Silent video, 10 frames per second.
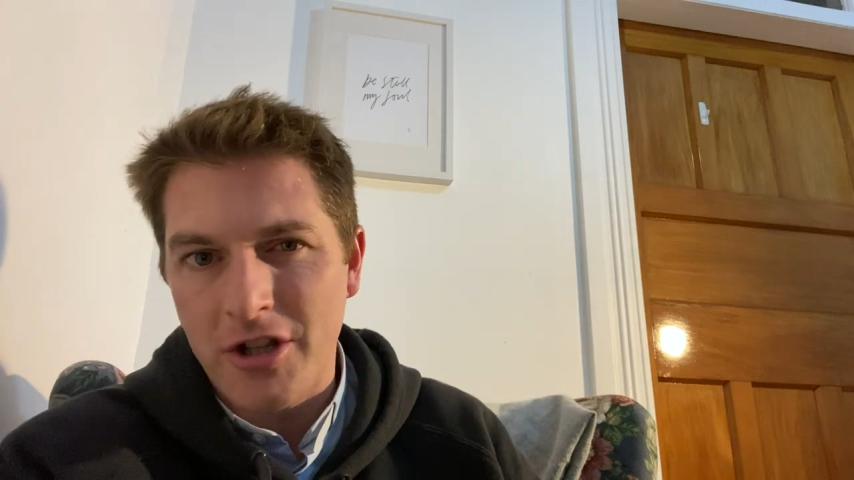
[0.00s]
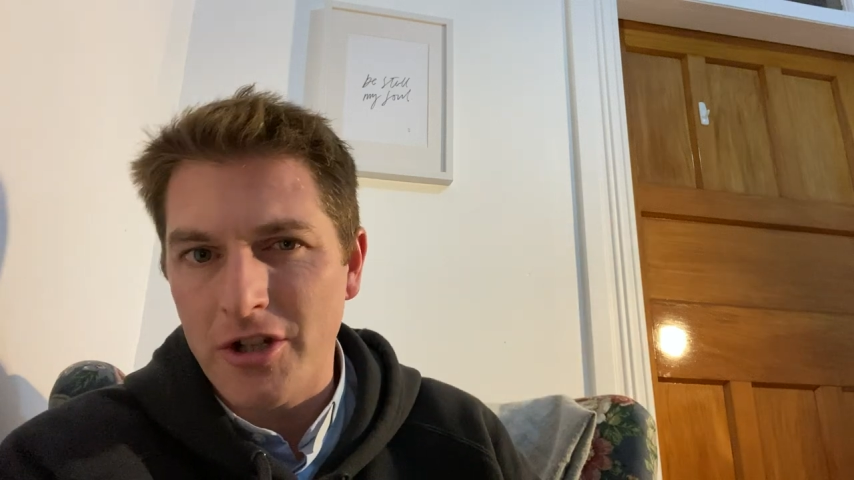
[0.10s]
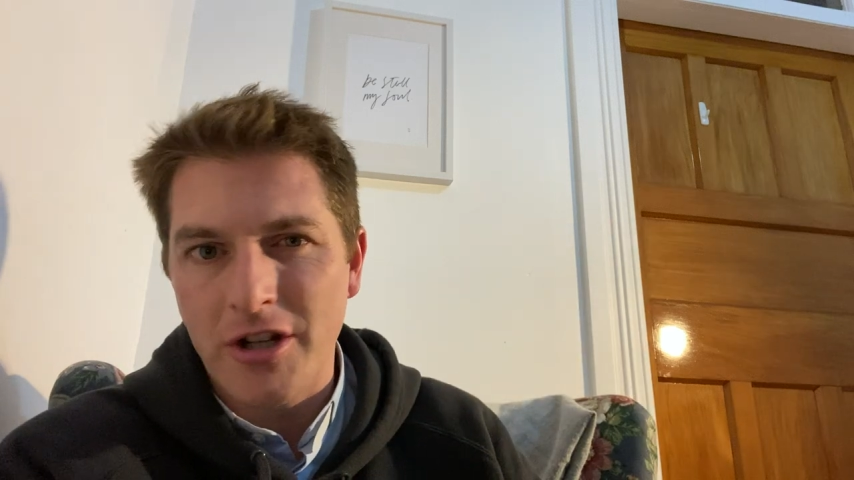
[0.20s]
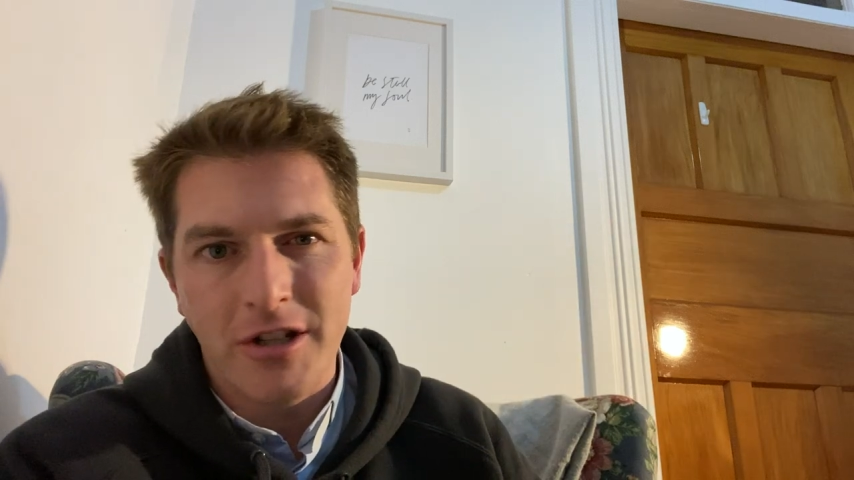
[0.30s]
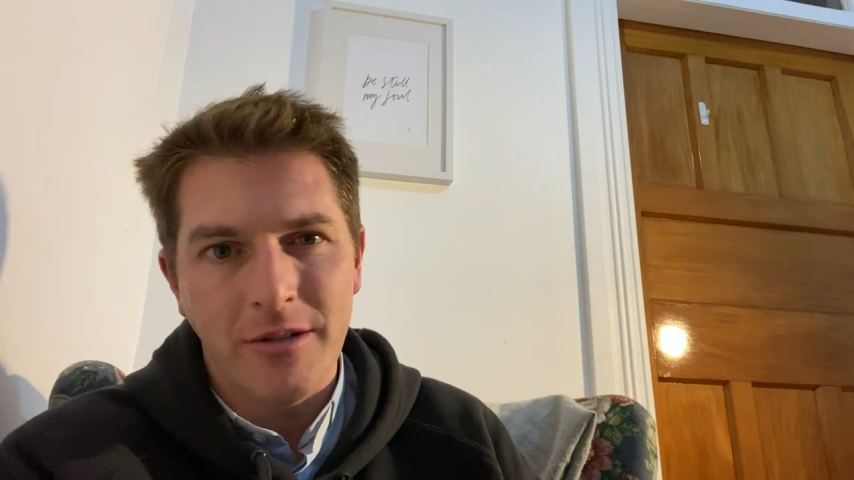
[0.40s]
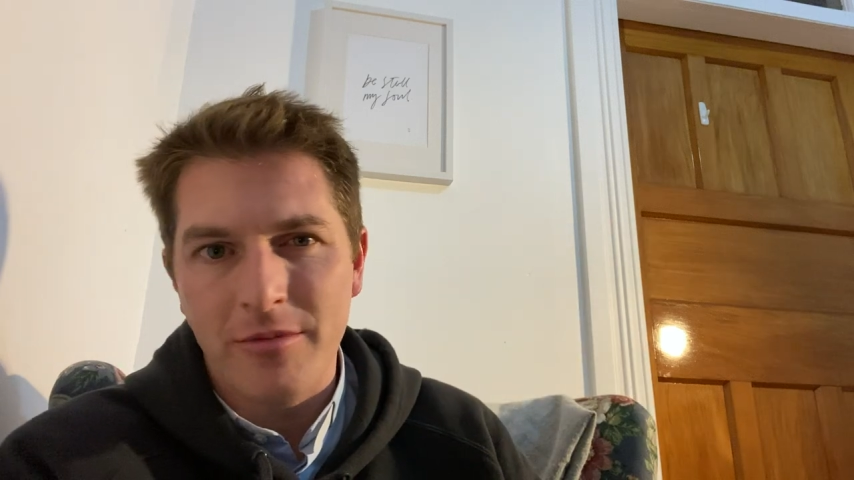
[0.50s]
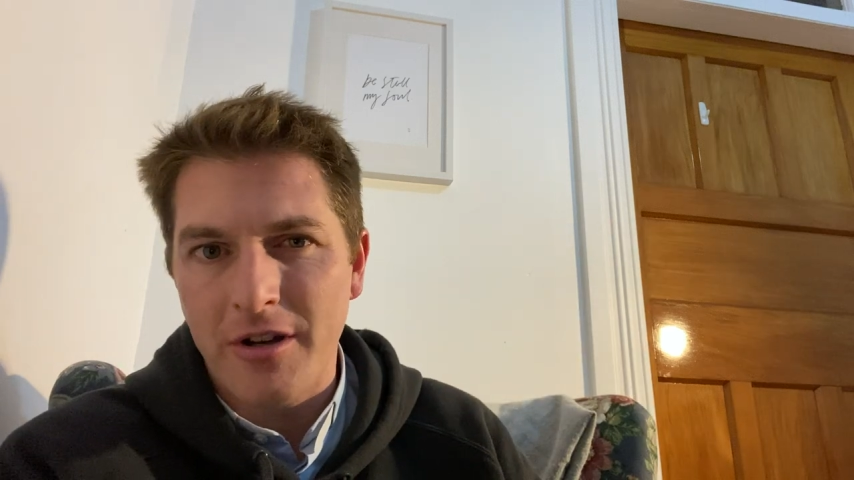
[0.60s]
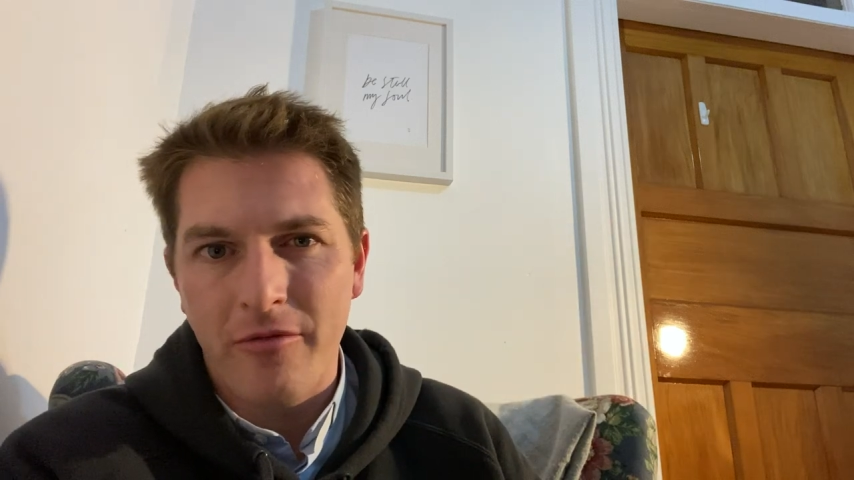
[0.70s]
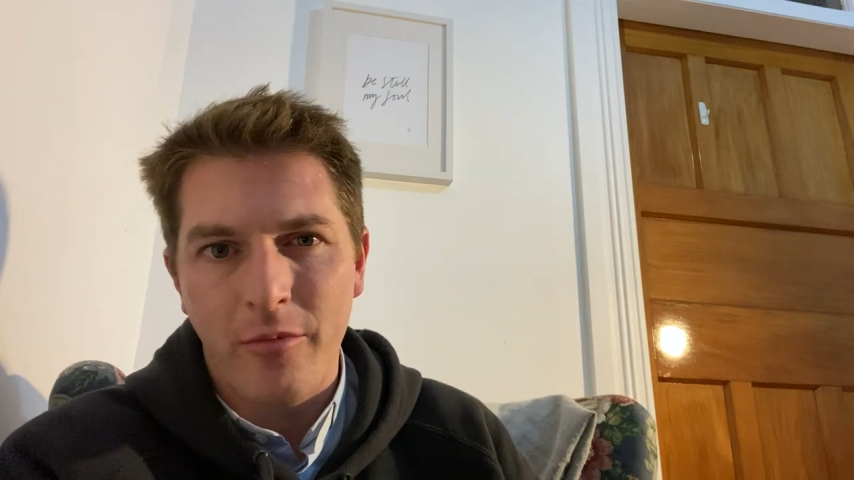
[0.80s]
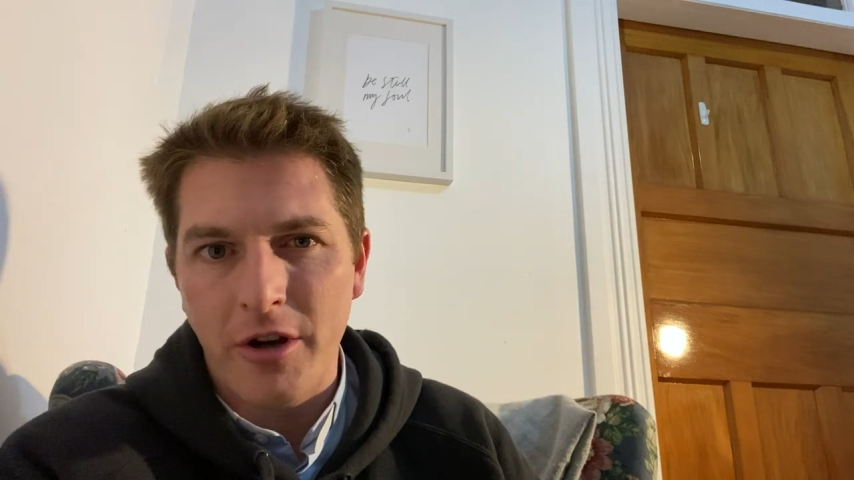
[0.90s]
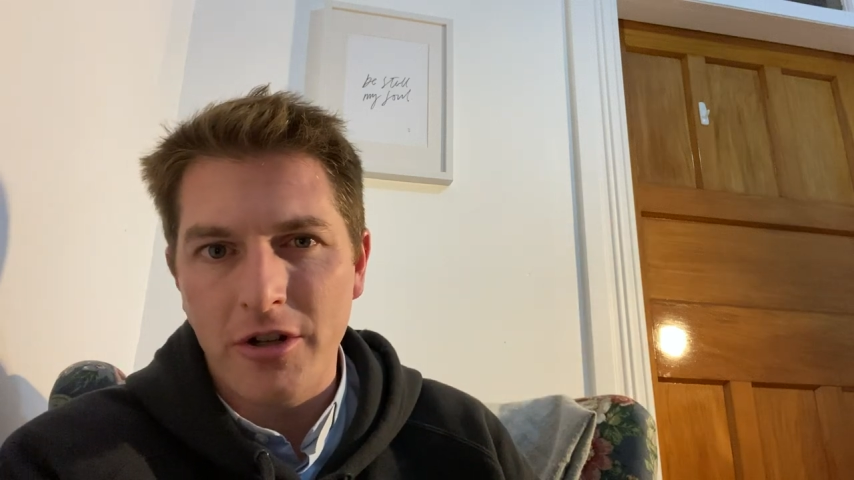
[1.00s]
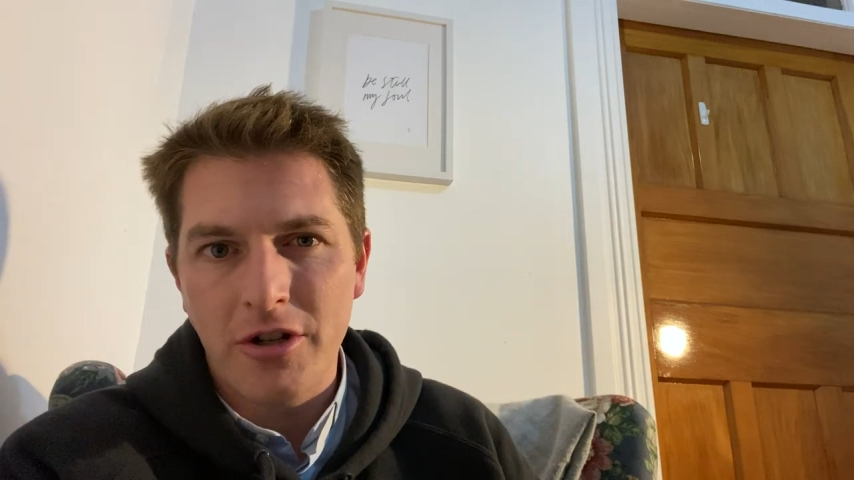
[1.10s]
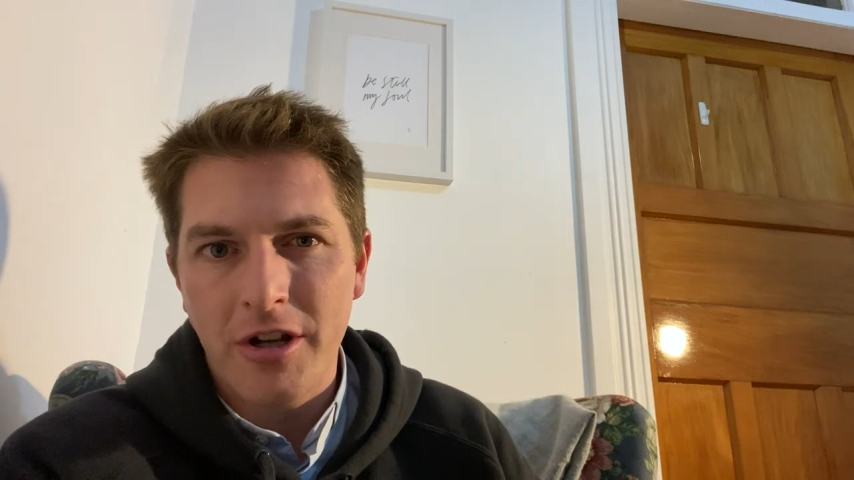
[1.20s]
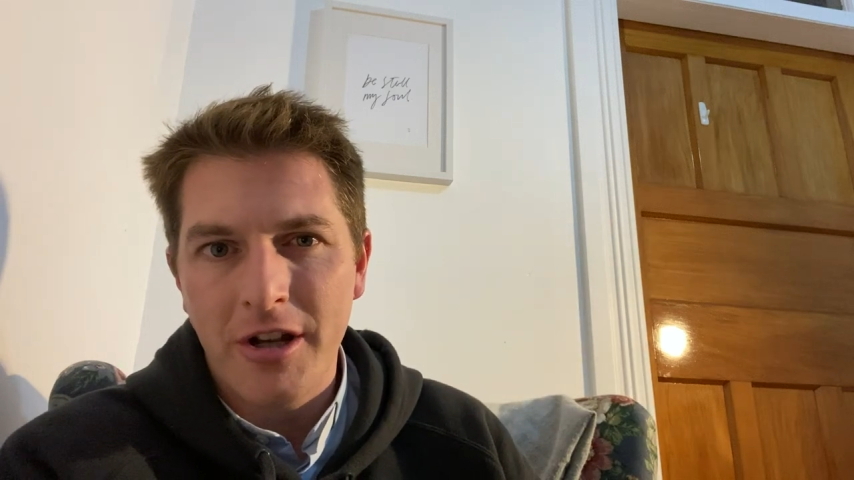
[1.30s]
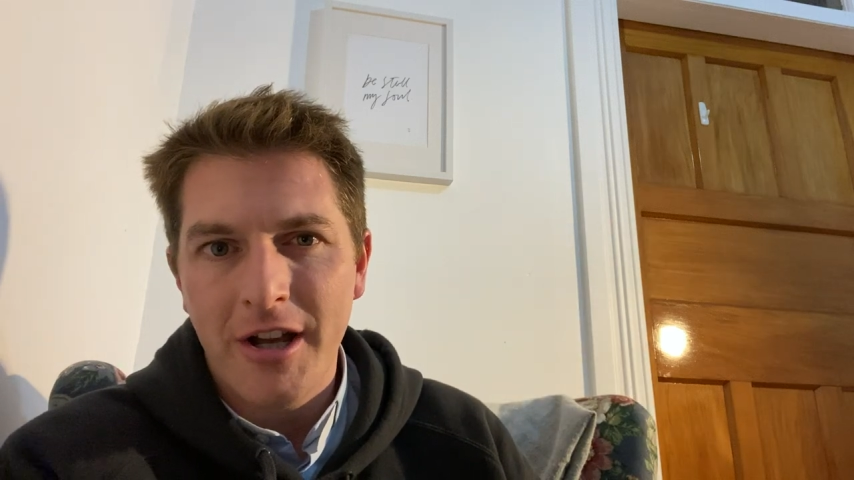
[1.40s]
that Jesus himself preached.